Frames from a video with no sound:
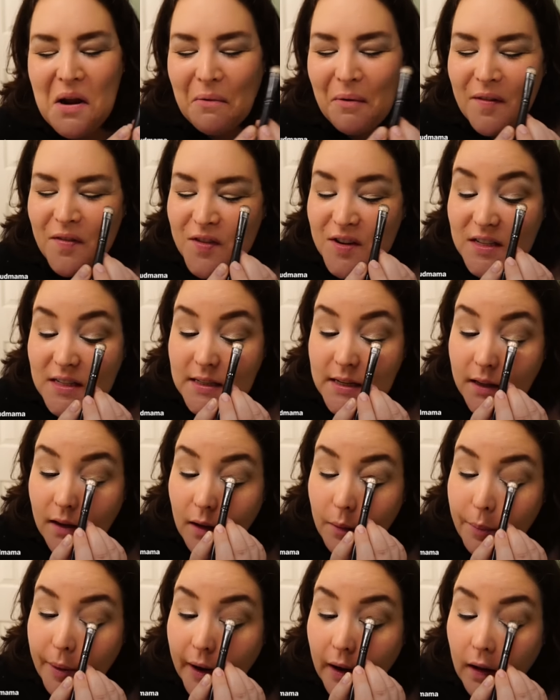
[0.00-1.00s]
with the
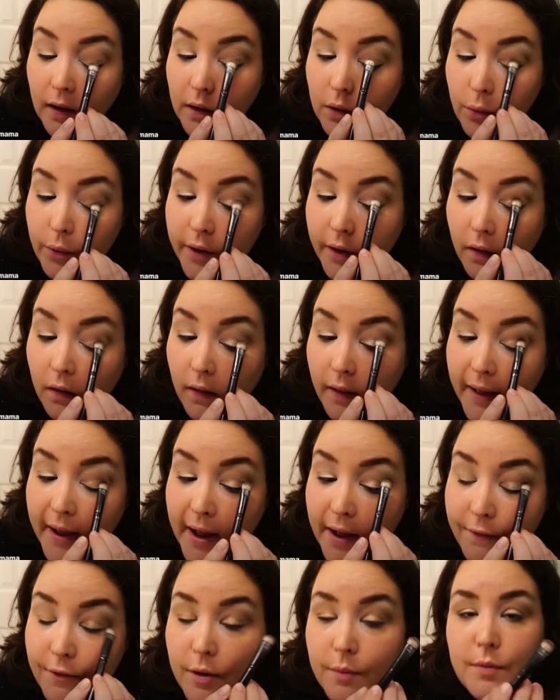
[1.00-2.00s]
Stila palette. We all
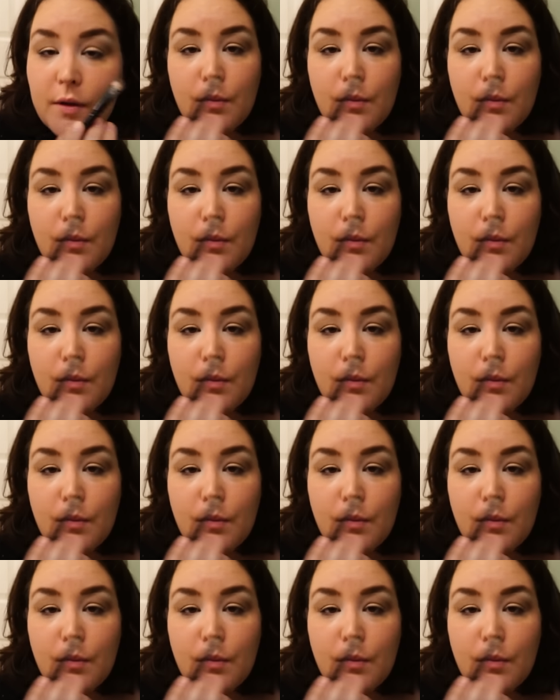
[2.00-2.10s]
have them,